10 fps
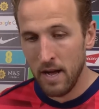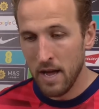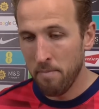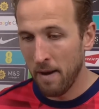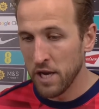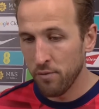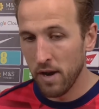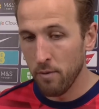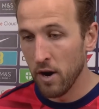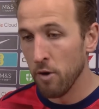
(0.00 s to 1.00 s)
He plays
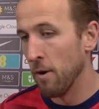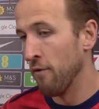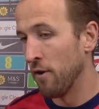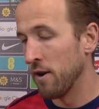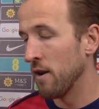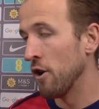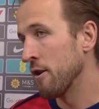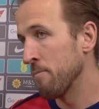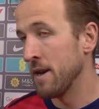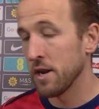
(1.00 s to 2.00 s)
really well, both on
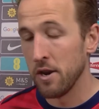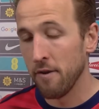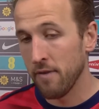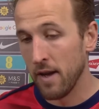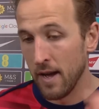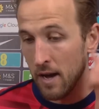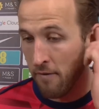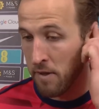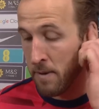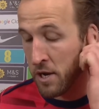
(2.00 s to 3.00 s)
the pitch and
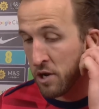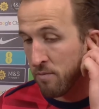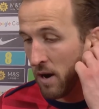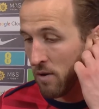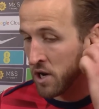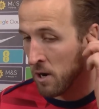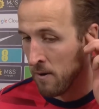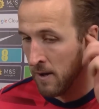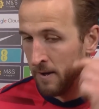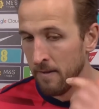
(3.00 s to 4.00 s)
off the pitch as well. So.
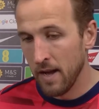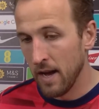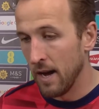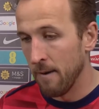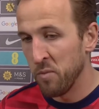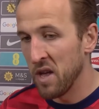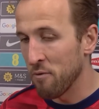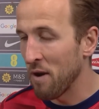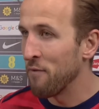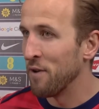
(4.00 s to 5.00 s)
Yeah,
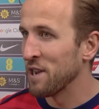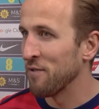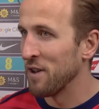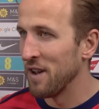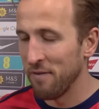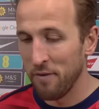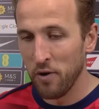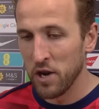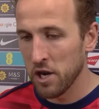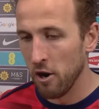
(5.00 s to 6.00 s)
great finish for the
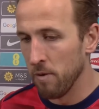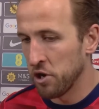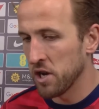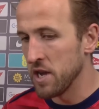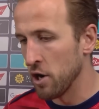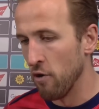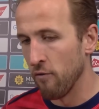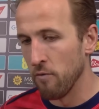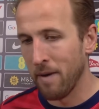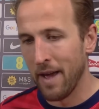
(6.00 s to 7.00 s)
first goal, but just his
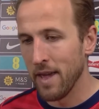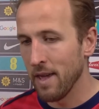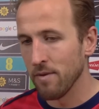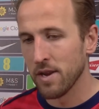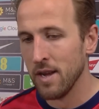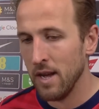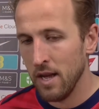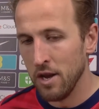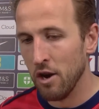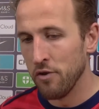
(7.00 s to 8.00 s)
overall play, he was
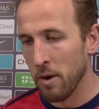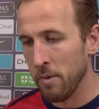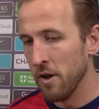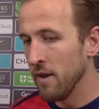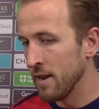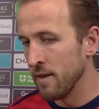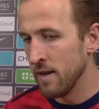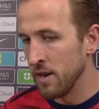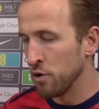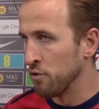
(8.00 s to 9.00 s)
dominant
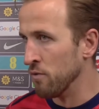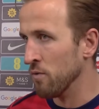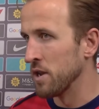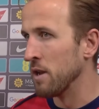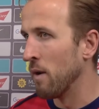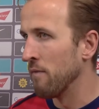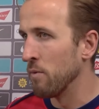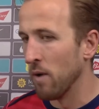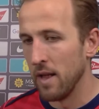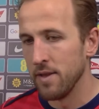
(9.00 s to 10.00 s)
in the duels, in the
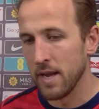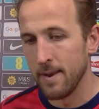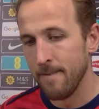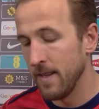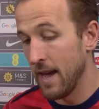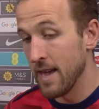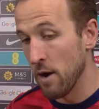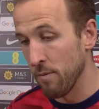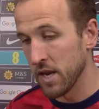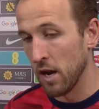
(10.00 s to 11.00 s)
1v1s, and yeah, he
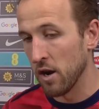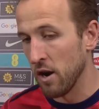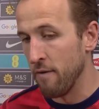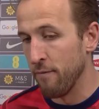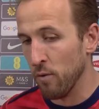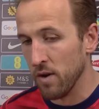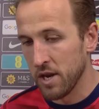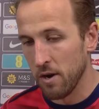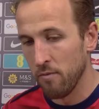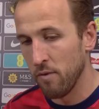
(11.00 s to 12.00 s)
helped us a lot going forward,
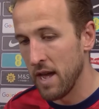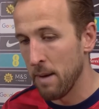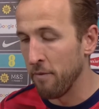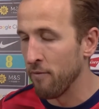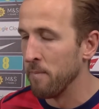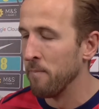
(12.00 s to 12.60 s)
so really happy for him.